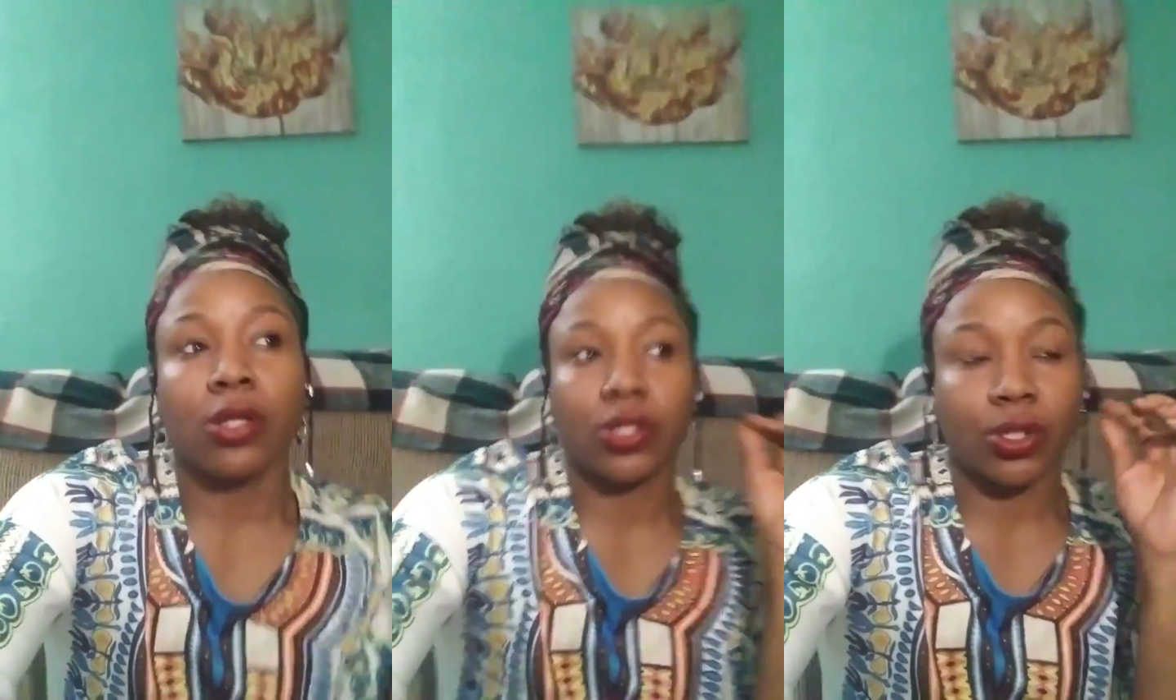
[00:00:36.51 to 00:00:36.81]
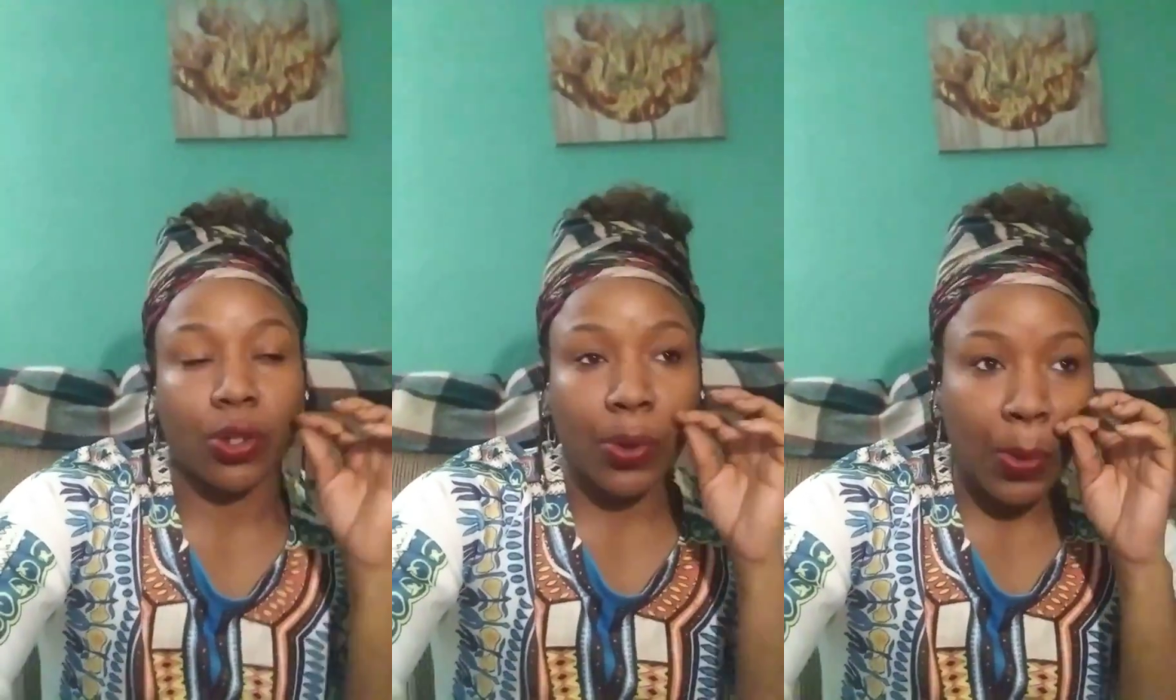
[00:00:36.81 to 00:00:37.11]

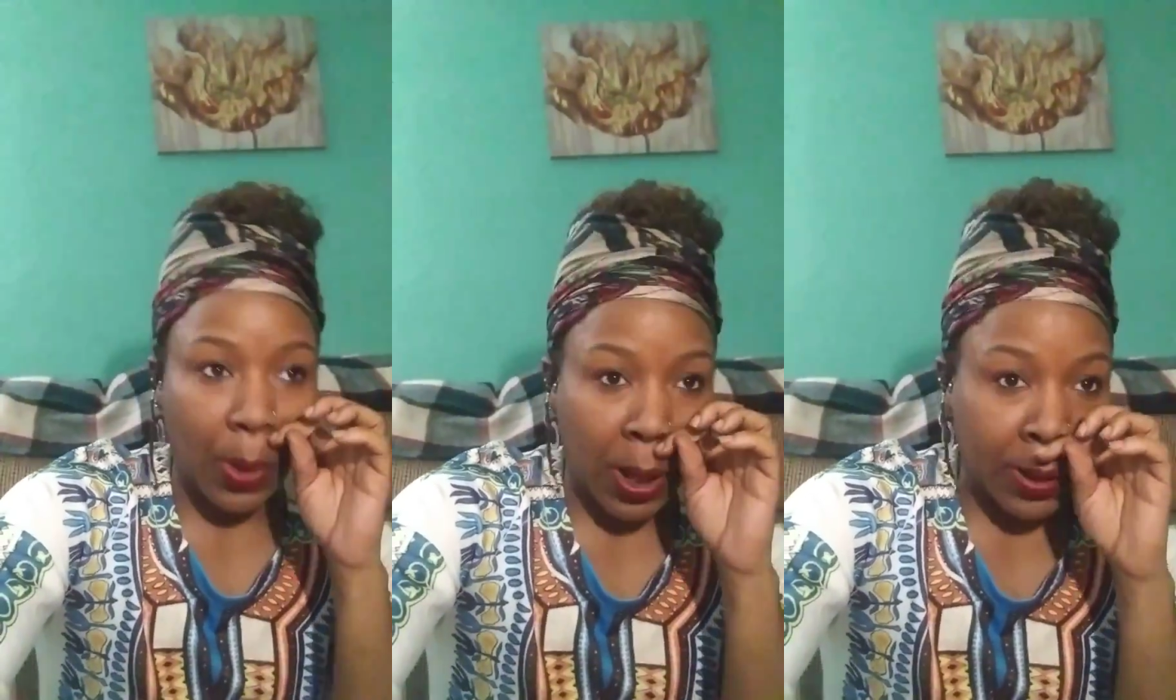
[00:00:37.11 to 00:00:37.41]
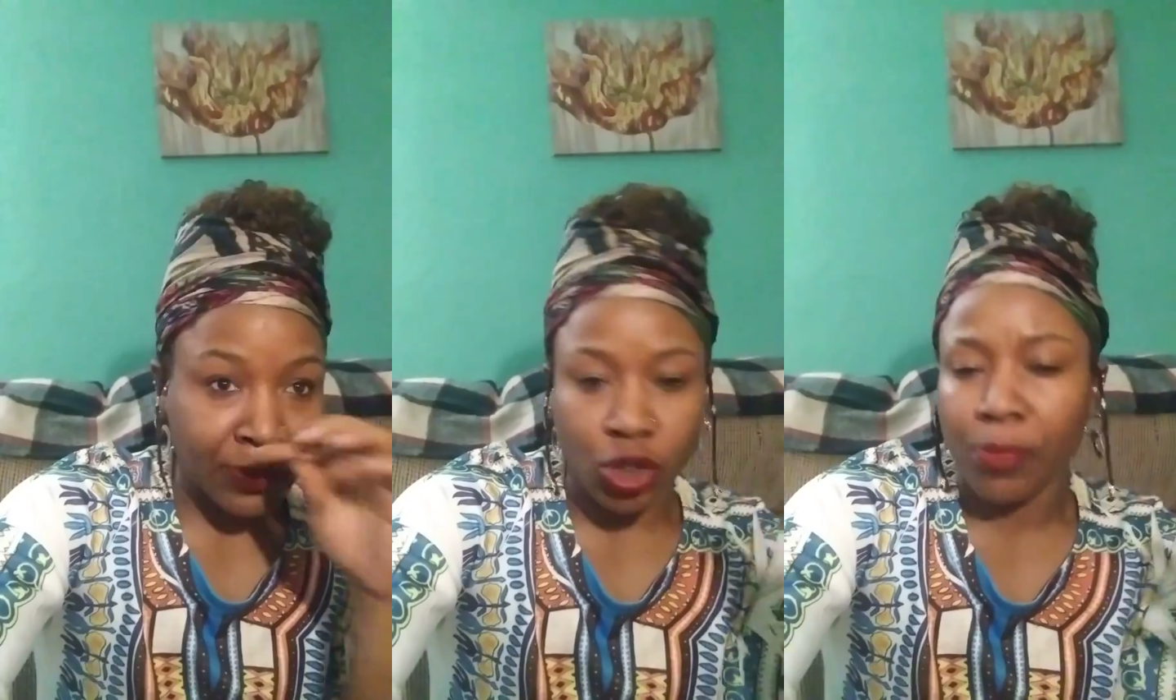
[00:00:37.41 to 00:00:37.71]
So
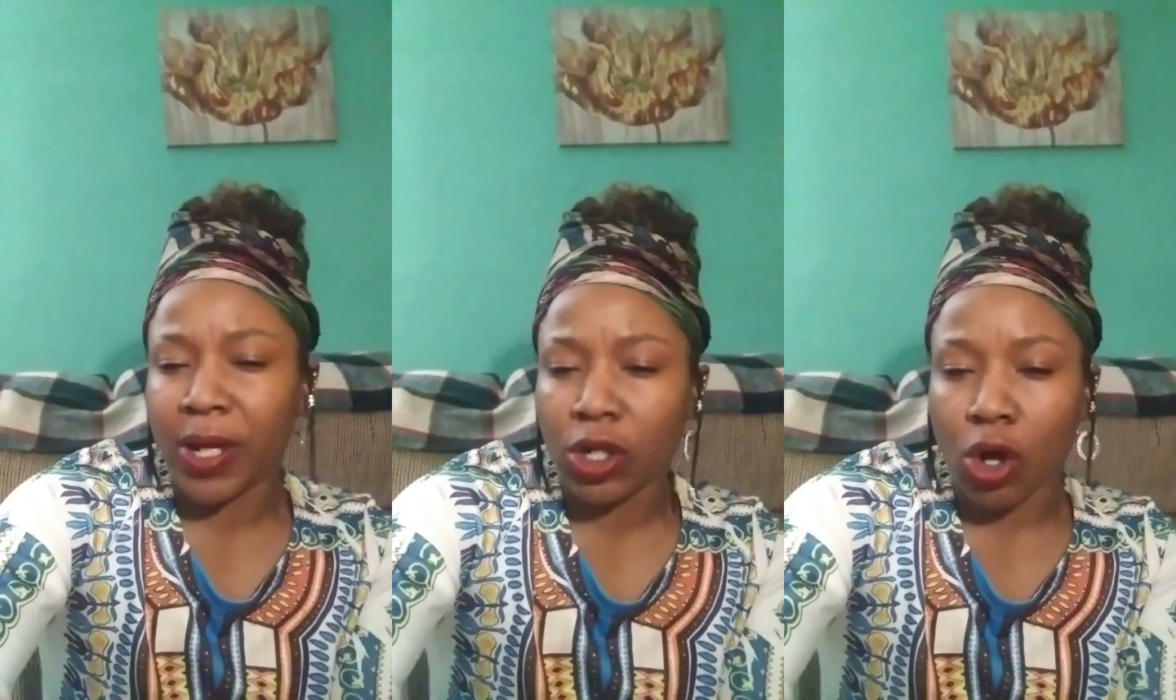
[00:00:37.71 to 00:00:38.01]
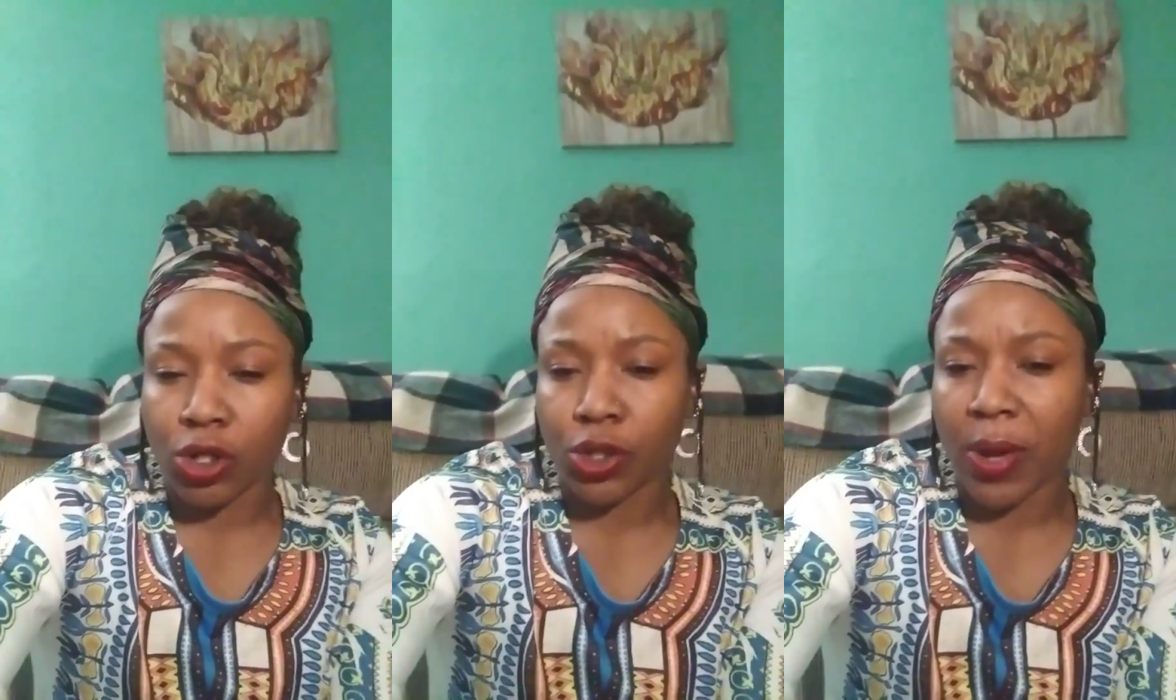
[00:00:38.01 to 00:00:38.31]
um, Joe Budden
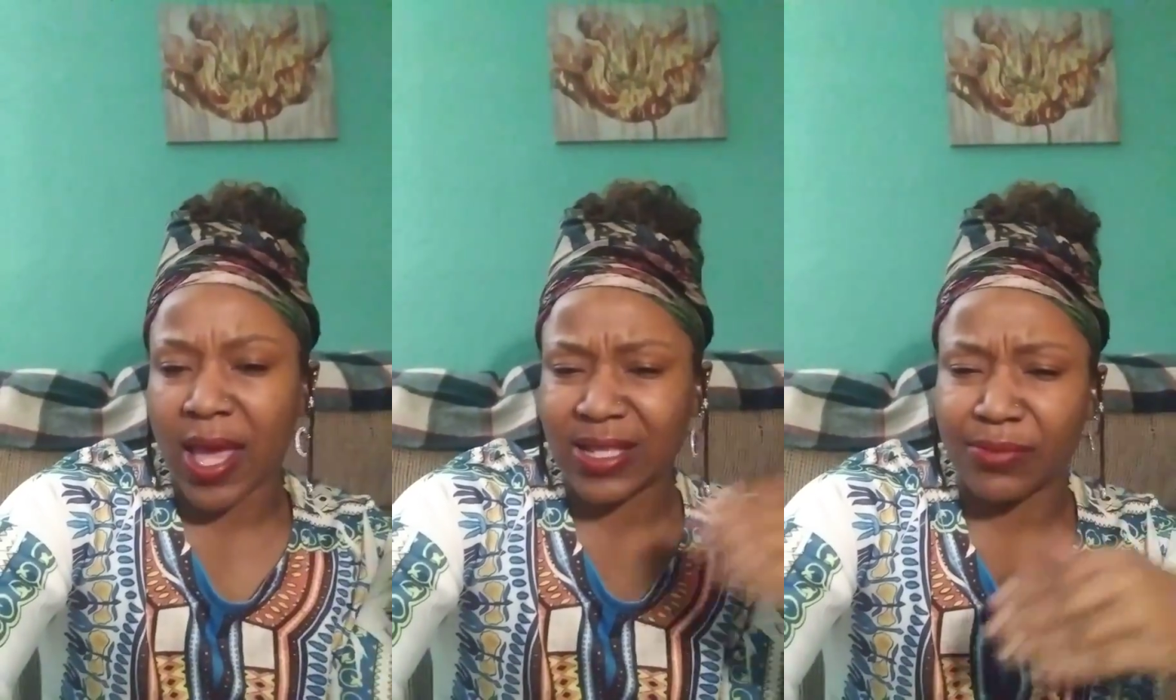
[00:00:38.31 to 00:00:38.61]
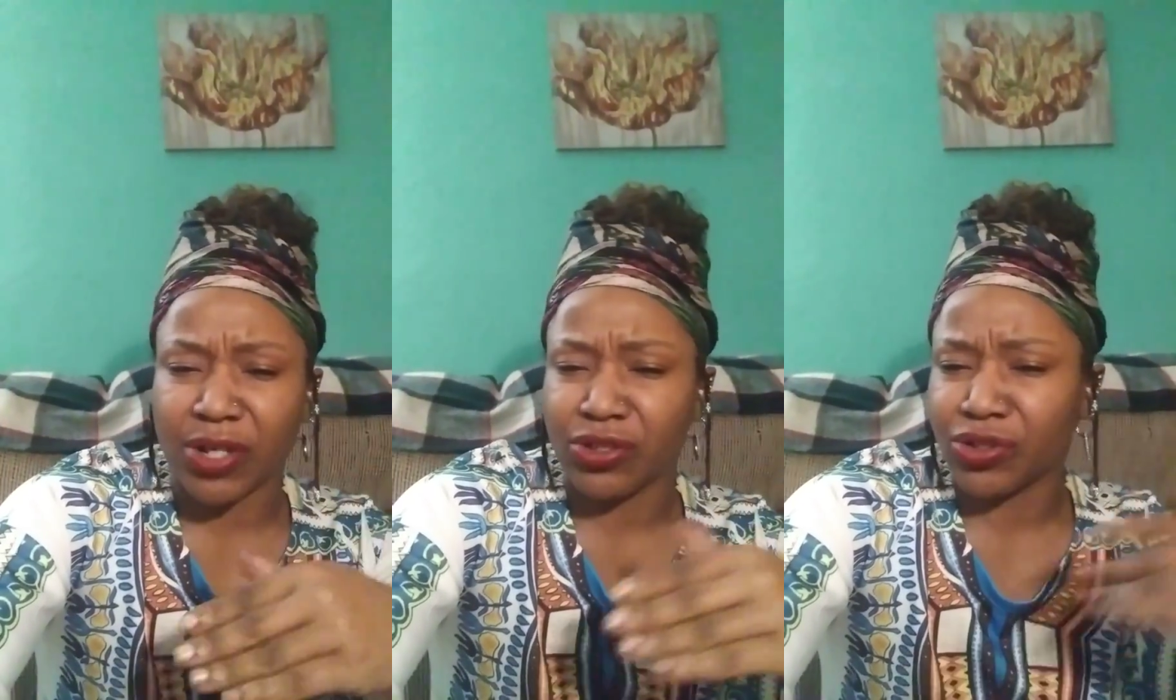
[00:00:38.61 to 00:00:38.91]
also has some
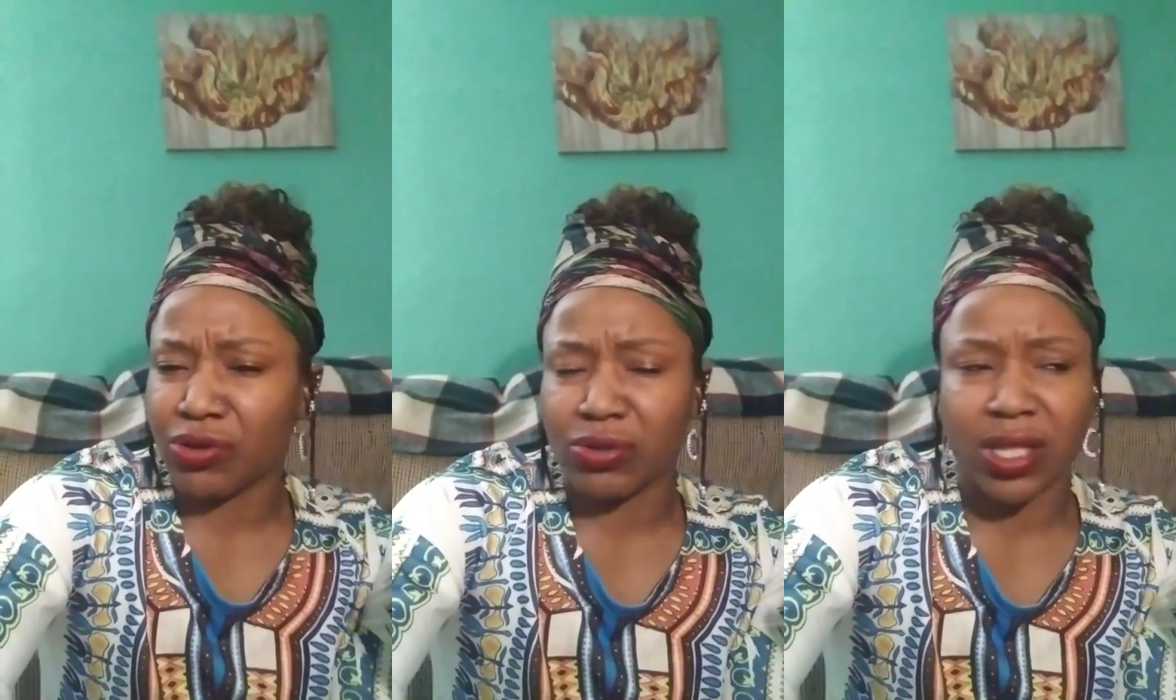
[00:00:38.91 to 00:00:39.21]
other shows.